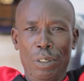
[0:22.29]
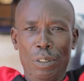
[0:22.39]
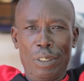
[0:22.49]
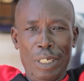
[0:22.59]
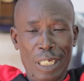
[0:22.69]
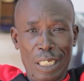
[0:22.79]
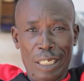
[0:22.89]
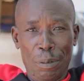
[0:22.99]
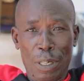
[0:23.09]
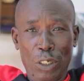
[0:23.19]
Said
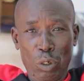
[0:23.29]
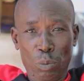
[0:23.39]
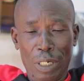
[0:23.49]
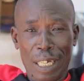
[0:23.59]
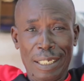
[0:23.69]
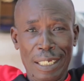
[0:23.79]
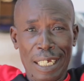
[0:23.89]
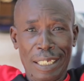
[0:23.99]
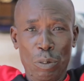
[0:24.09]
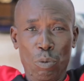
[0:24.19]
that my junior brother said
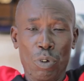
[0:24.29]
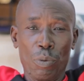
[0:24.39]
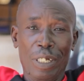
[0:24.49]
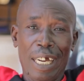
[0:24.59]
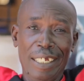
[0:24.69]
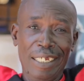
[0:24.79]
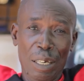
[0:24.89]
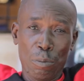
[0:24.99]
that we carried them,